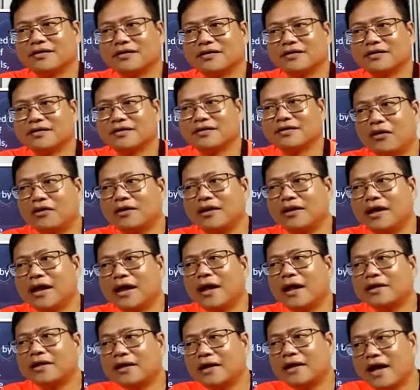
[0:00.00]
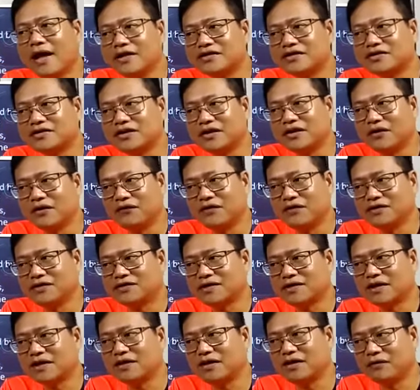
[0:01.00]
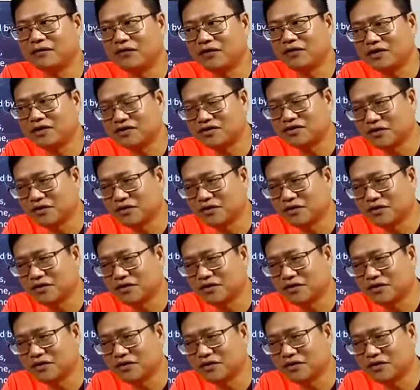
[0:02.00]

Only unless, if he said, if it is a